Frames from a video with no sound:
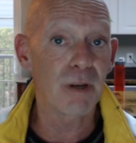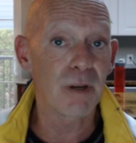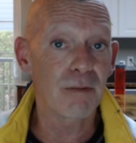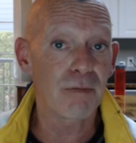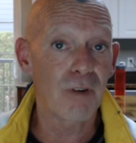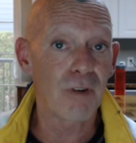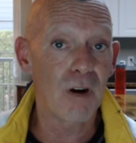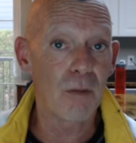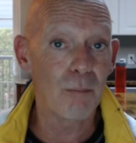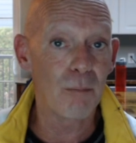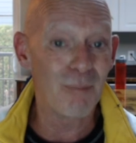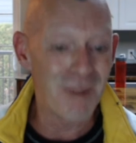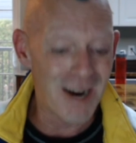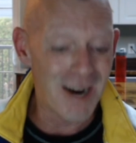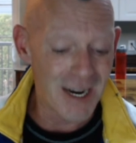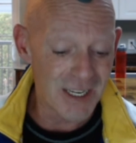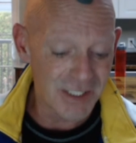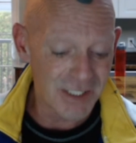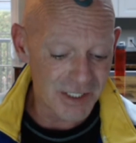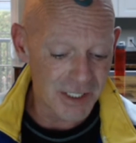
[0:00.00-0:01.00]
from
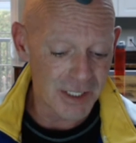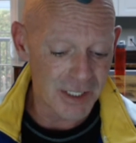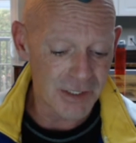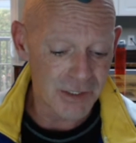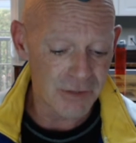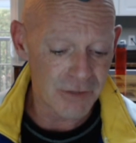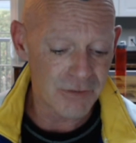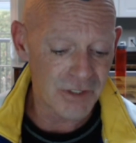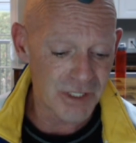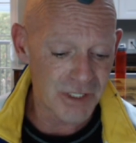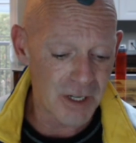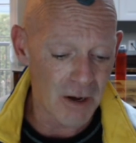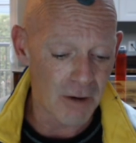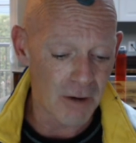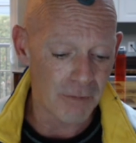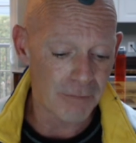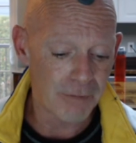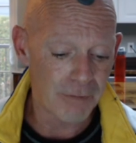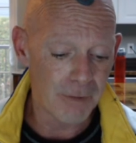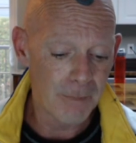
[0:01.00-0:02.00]
my sense of
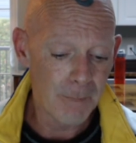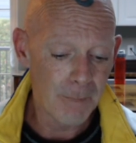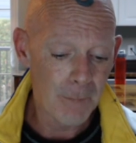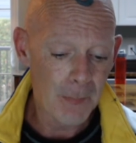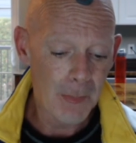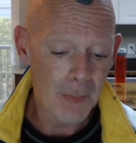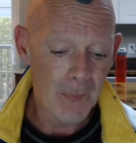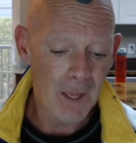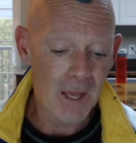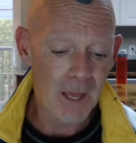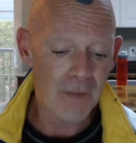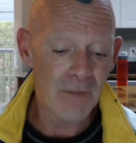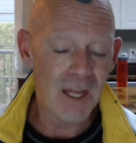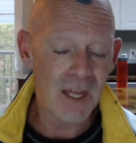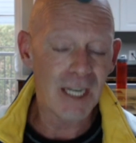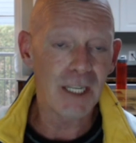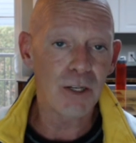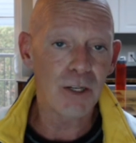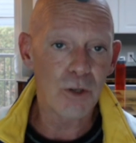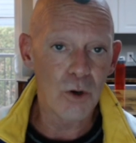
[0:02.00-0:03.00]
self and that
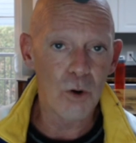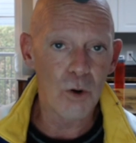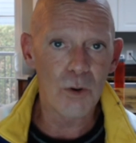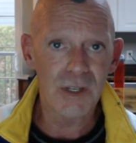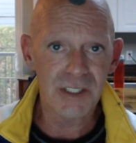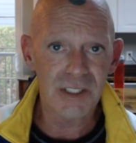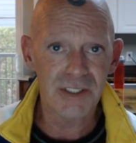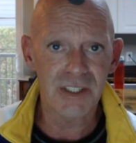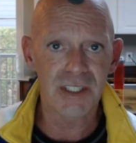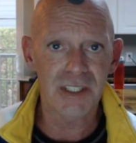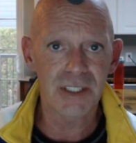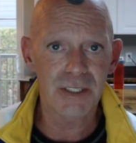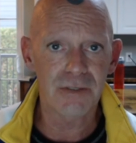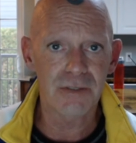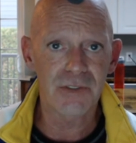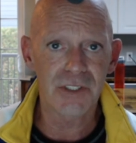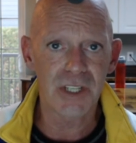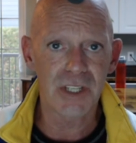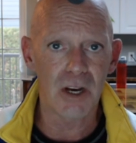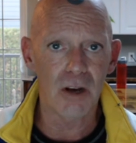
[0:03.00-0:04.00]
egoic sense of
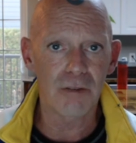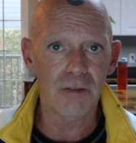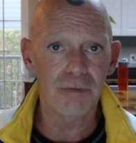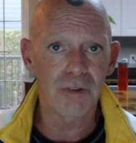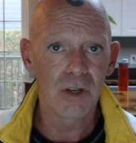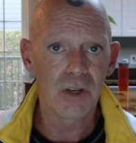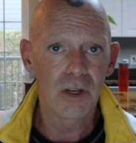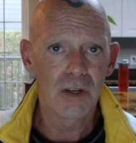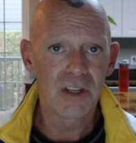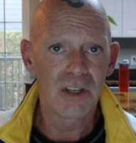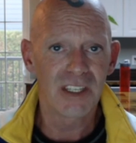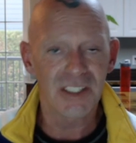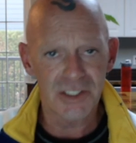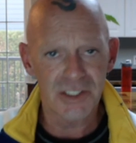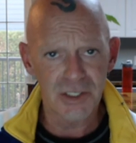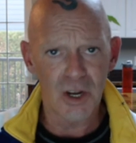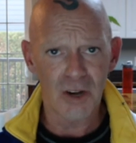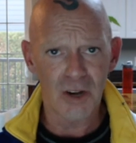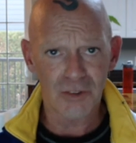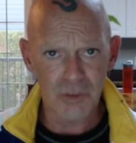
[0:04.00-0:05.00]
self is
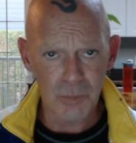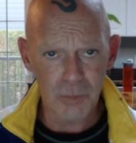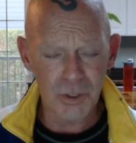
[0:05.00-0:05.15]
not to be